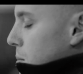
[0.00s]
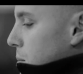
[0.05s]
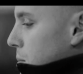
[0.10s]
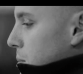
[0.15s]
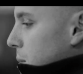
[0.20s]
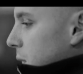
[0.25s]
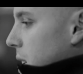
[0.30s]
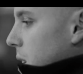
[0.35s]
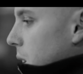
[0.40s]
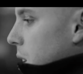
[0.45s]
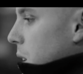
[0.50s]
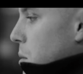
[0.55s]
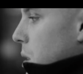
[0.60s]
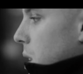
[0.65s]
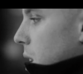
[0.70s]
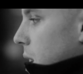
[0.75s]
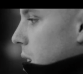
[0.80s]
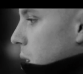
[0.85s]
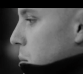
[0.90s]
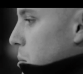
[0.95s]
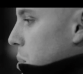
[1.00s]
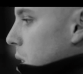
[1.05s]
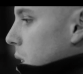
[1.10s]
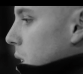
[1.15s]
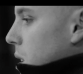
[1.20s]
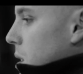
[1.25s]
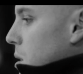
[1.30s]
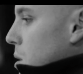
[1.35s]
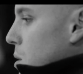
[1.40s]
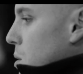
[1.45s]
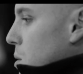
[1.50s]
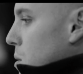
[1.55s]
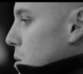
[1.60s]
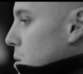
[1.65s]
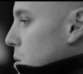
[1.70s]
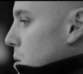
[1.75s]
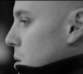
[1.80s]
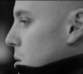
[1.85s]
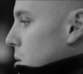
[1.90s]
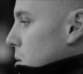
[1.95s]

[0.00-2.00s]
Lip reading: Dealing with a company who